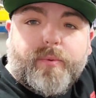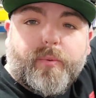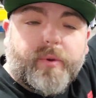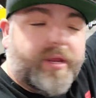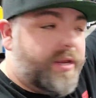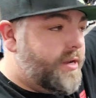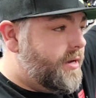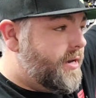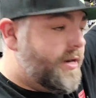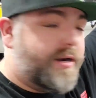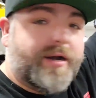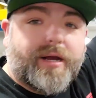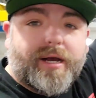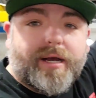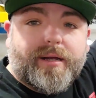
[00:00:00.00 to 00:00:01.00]
We
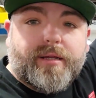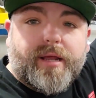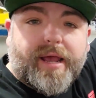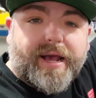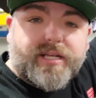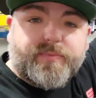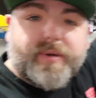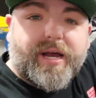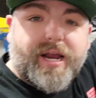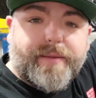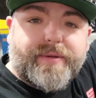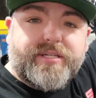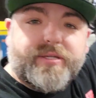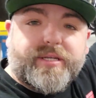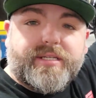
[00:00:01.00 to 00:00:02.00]
are, Al's behind
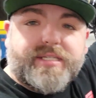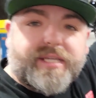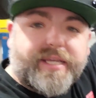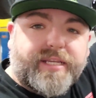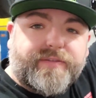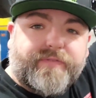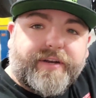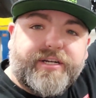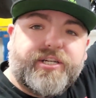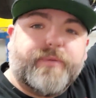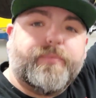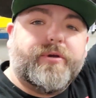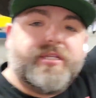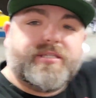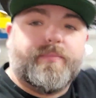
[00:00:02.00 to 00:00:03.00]
me, as you can see. He's finishing
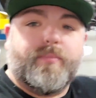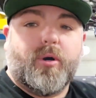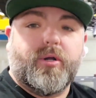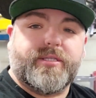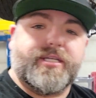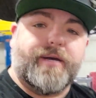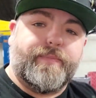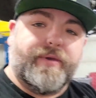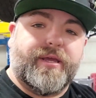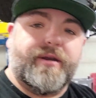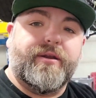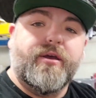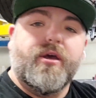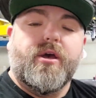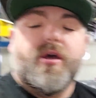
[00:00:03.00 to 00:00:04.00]
putting some bolts up in
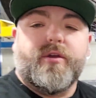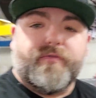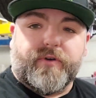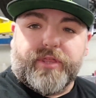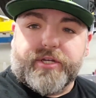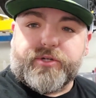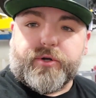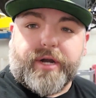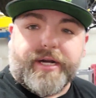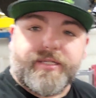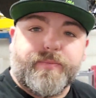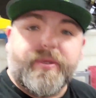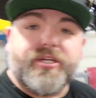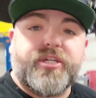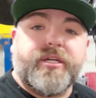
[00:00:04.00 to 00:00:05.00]
for the
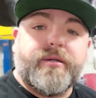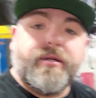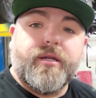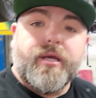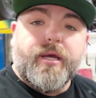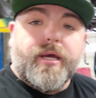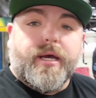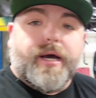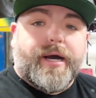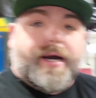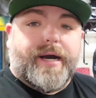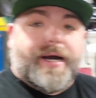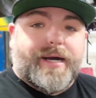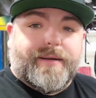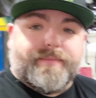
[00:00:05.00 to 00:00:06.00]
transmission,
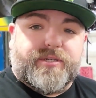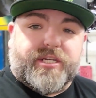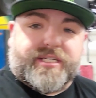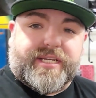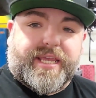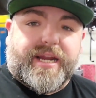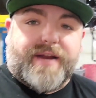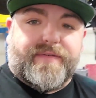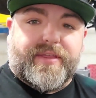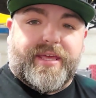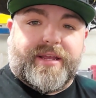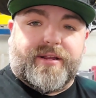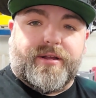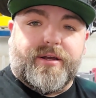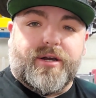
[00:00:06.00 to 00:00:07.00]
just to get
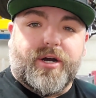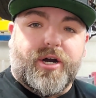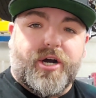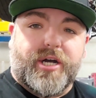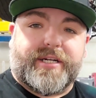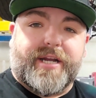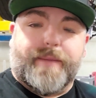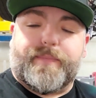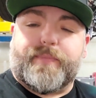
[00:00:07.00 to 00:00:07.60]
everything hooked